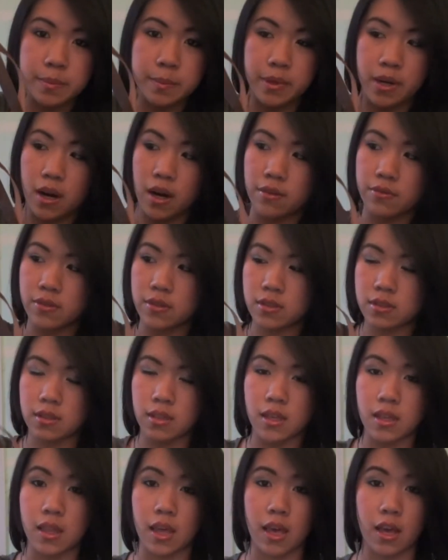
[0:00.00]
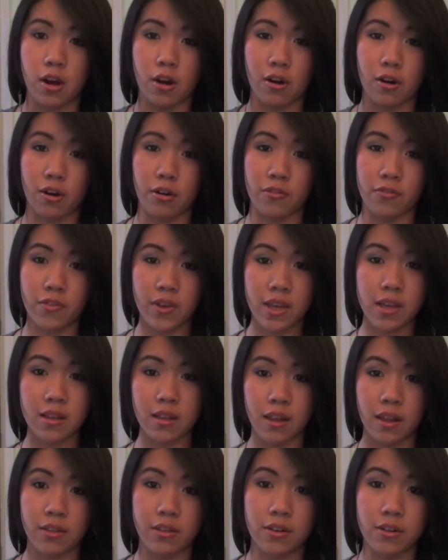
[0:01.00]
but obviously they are fake
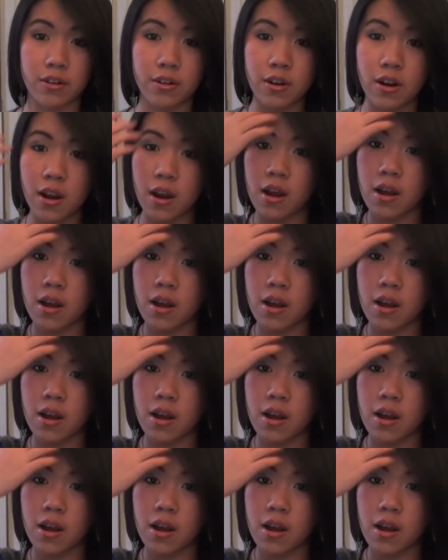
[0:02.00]
leather